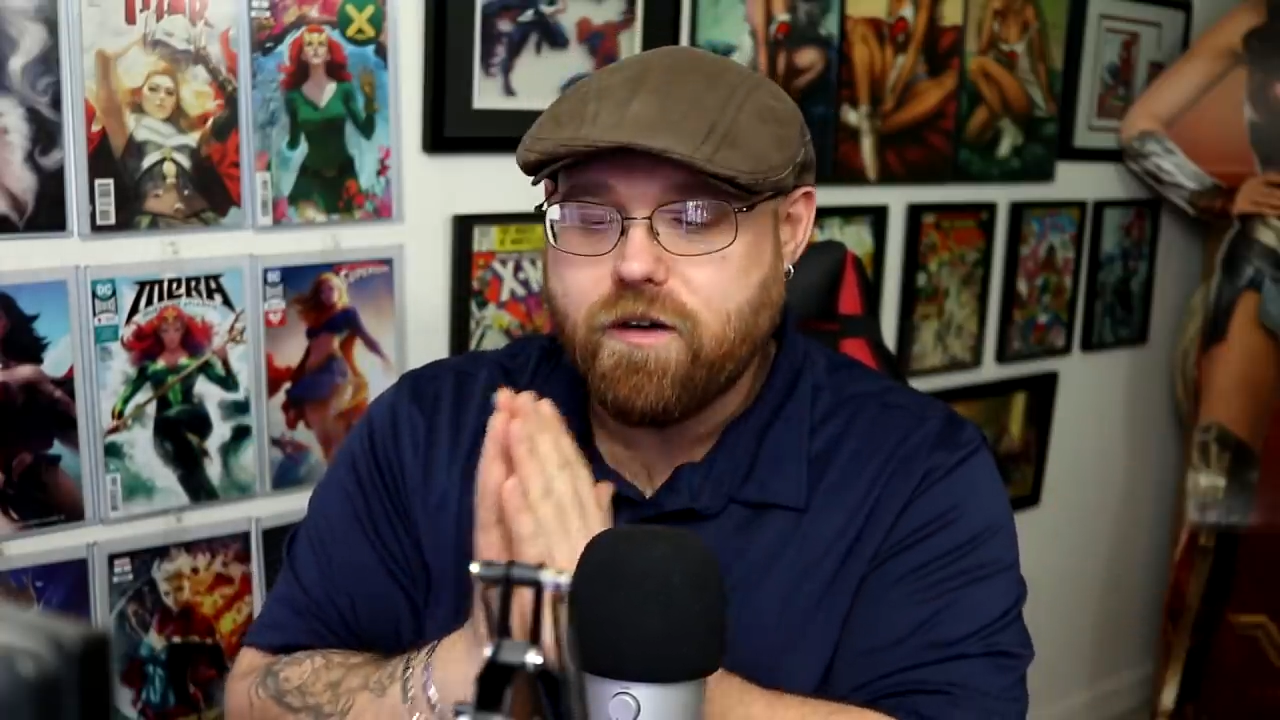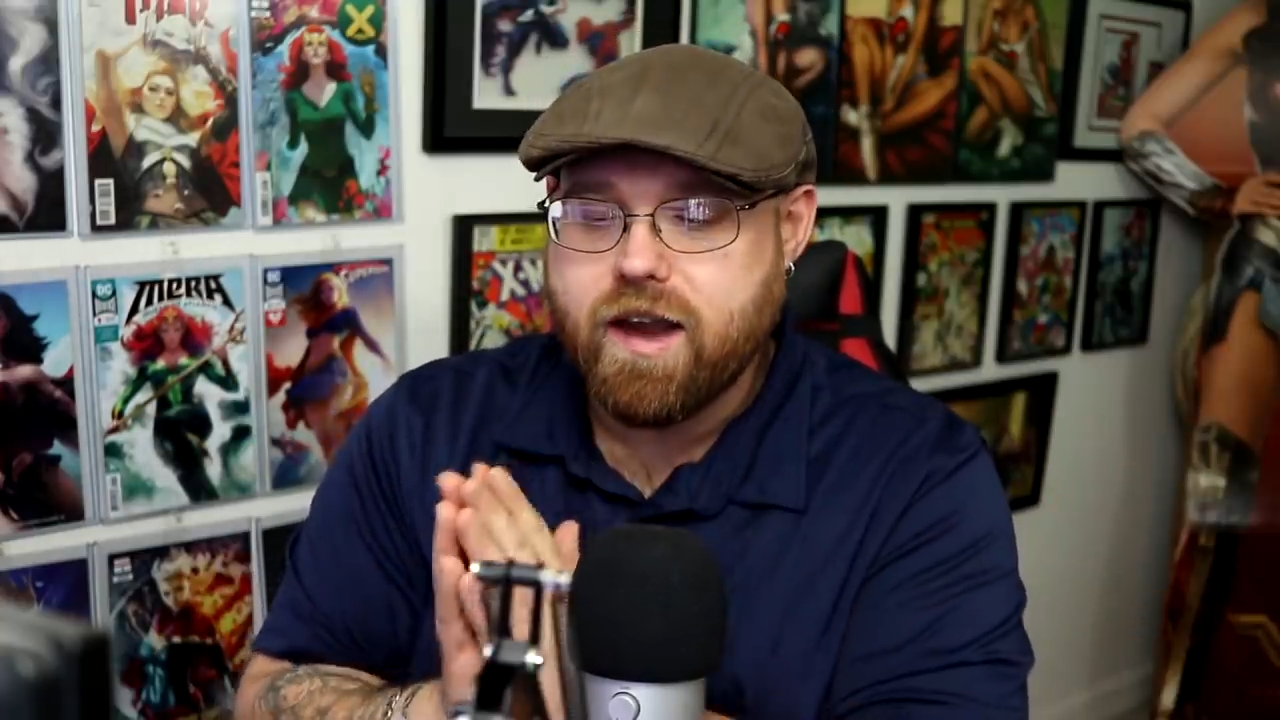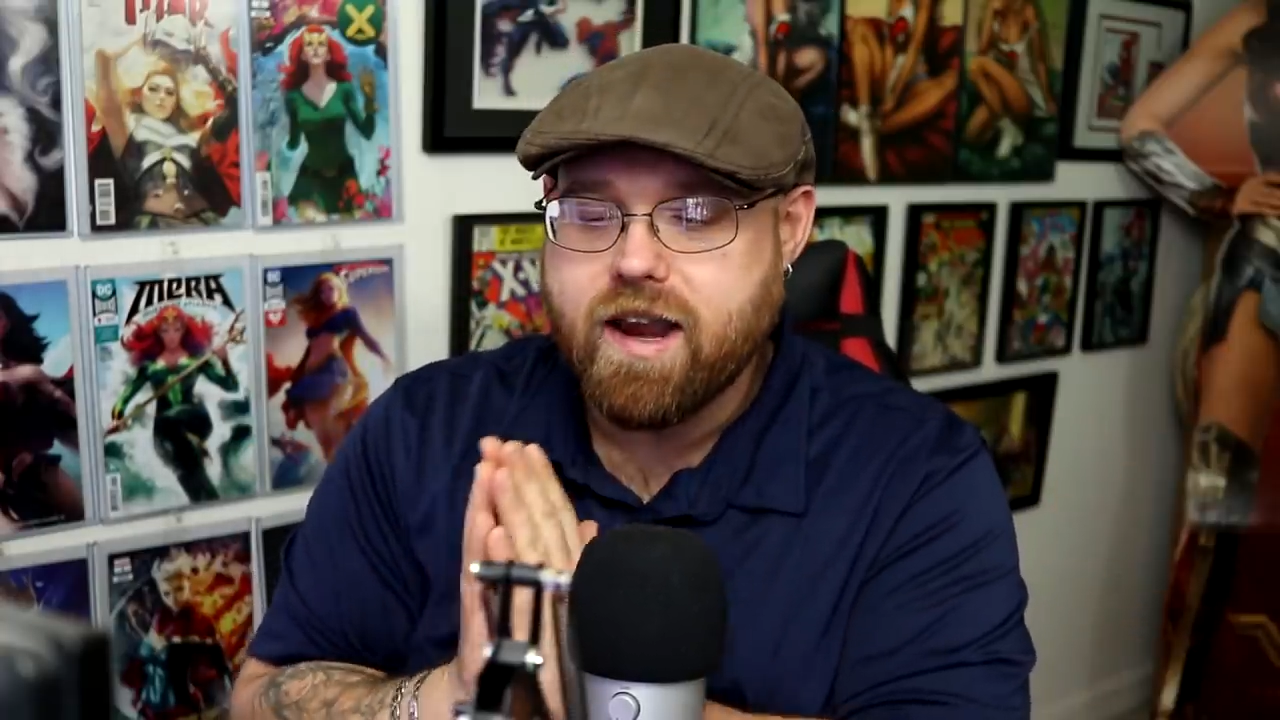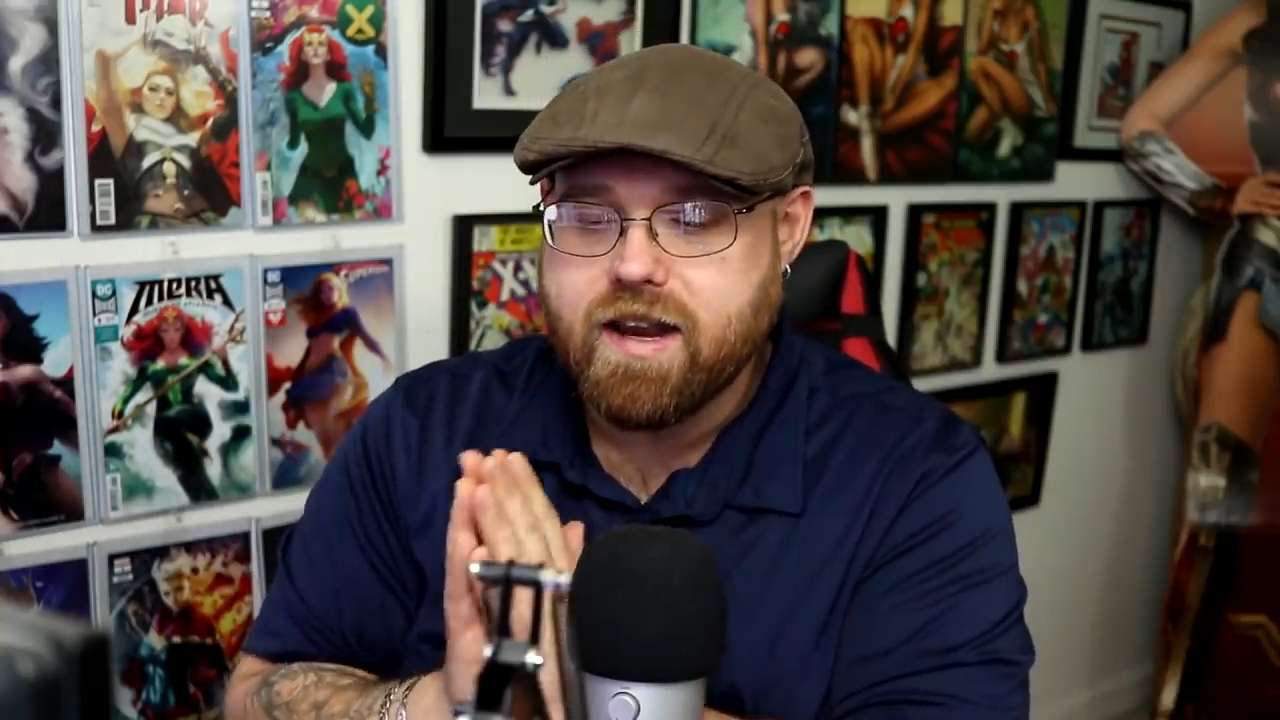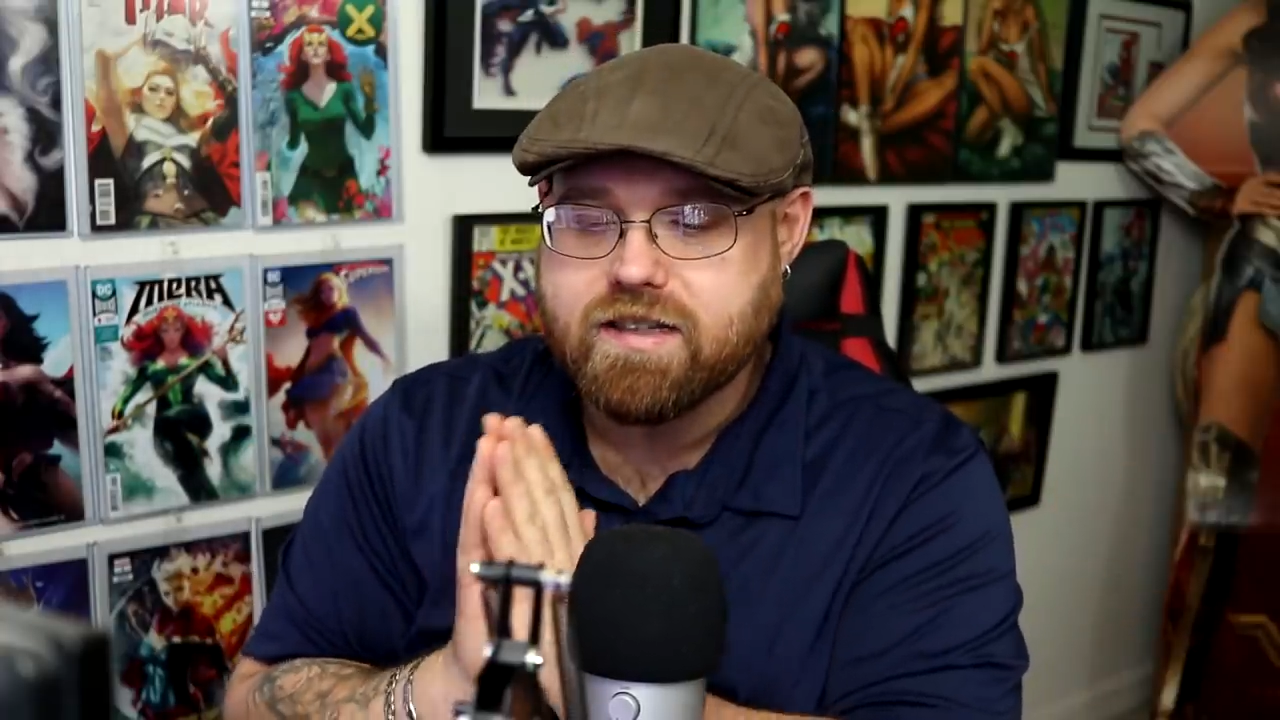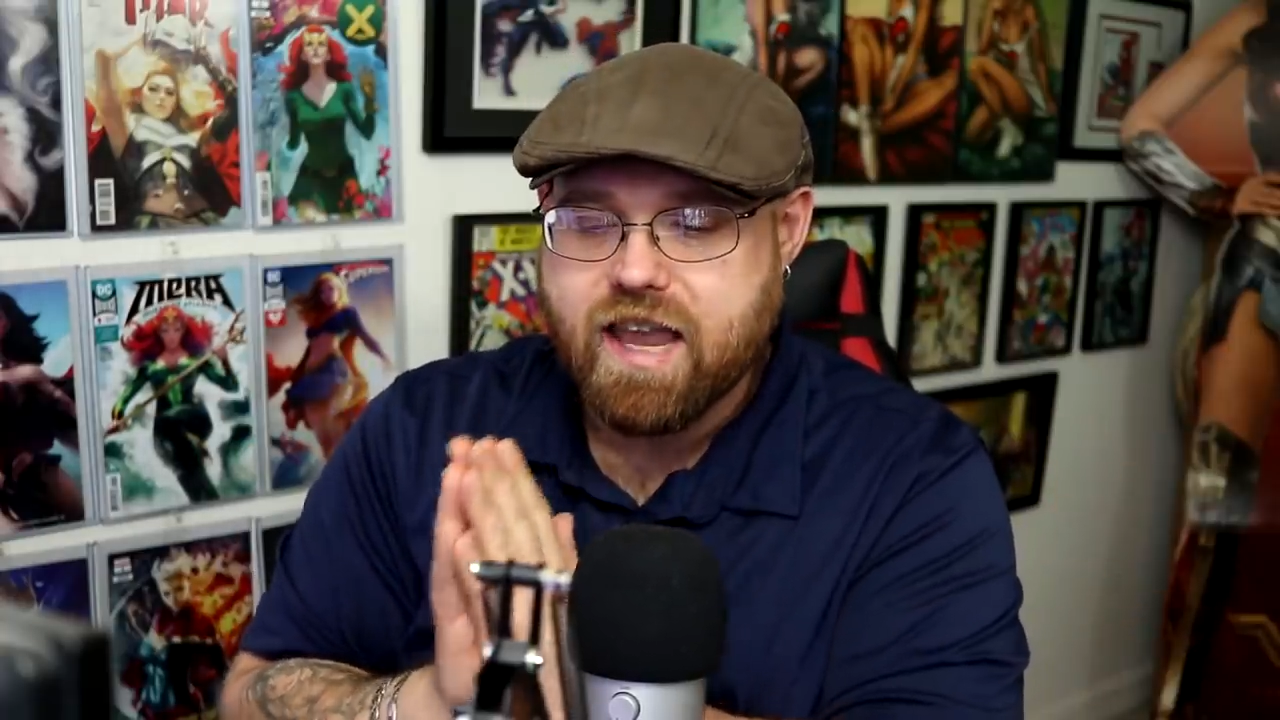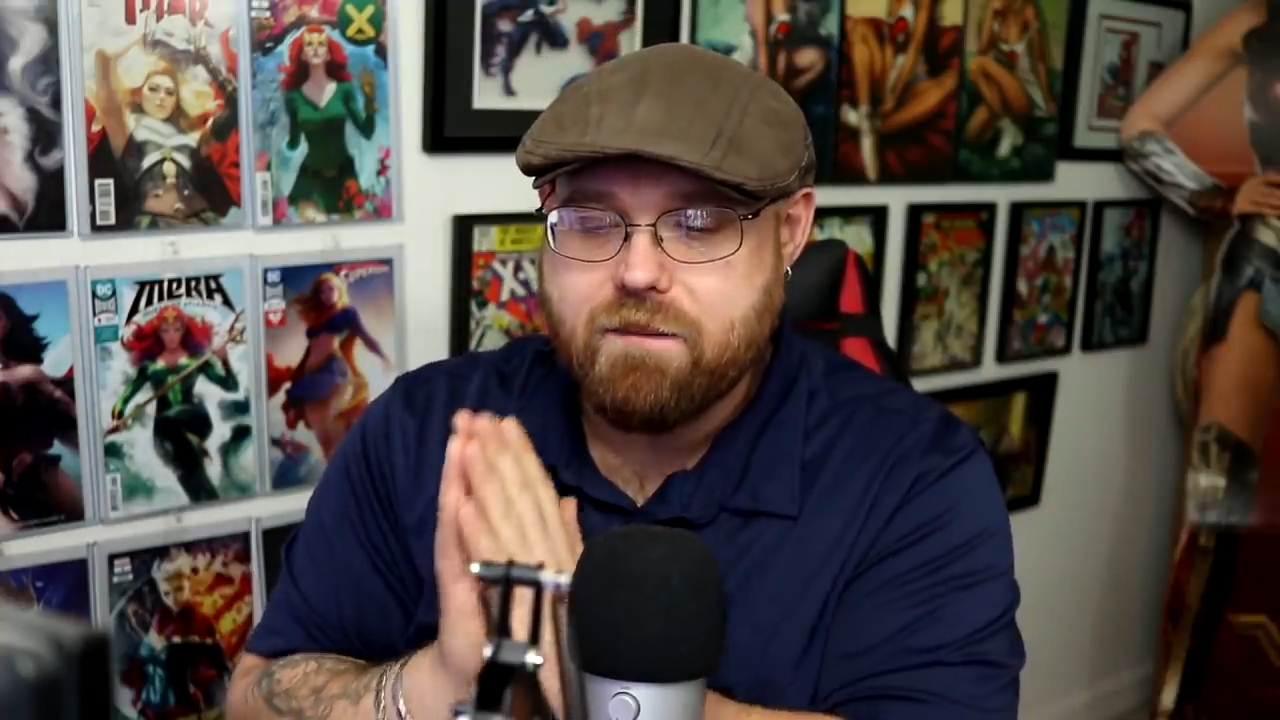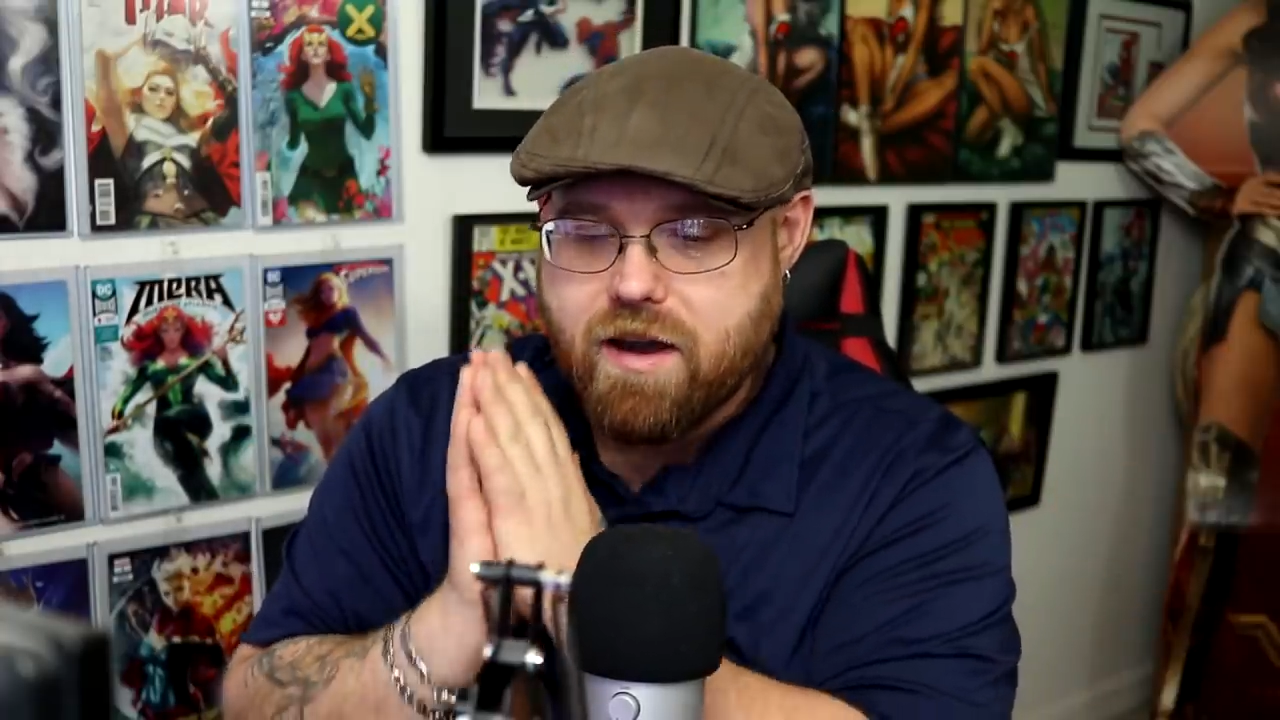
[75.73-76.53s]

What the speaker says: Fernandez came